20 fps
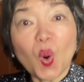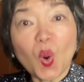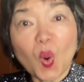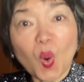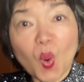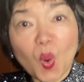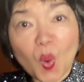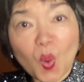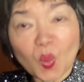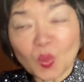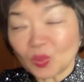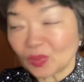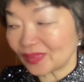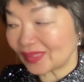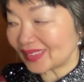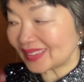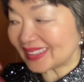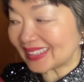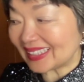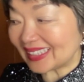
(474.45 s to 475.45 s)
O.
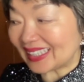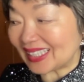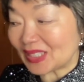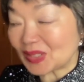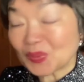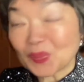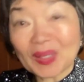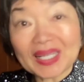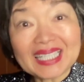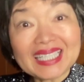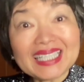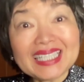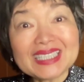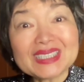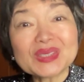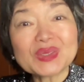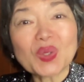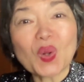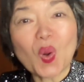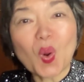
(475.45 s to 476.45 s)
This one
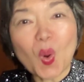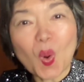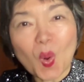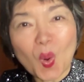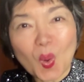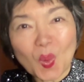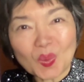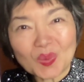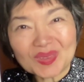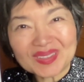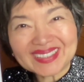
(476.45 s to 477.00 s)
is O.